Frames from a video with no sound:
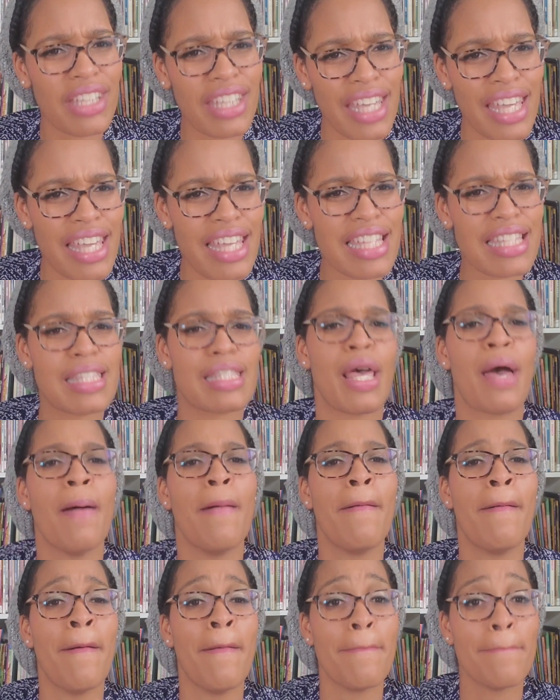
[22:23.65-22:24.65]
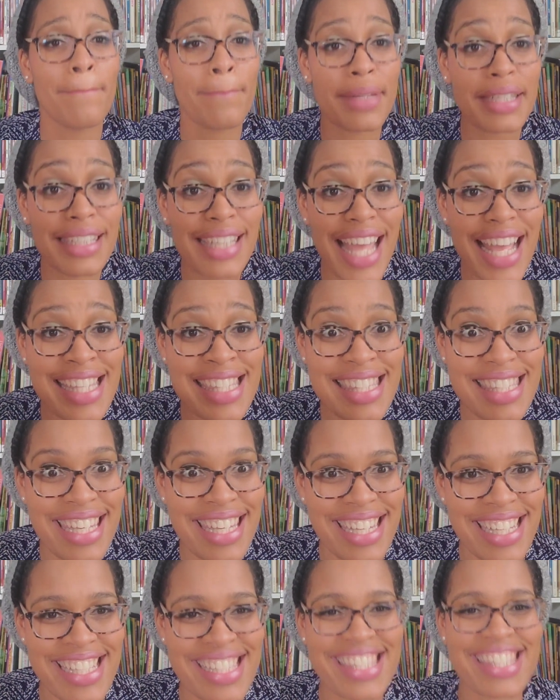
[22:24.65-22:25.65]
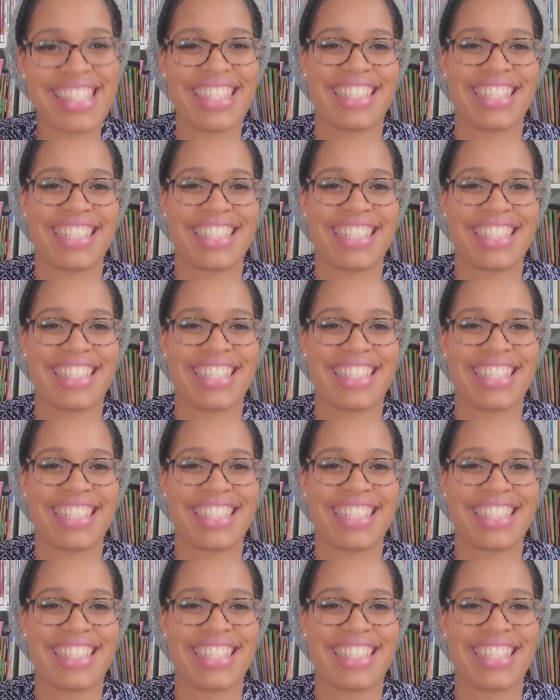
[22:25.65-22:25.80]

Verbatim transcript: kids. Blessings.